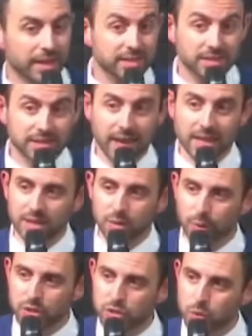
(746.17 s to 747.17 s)
A state
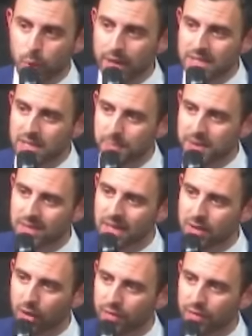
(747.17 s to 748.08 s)
in which 20%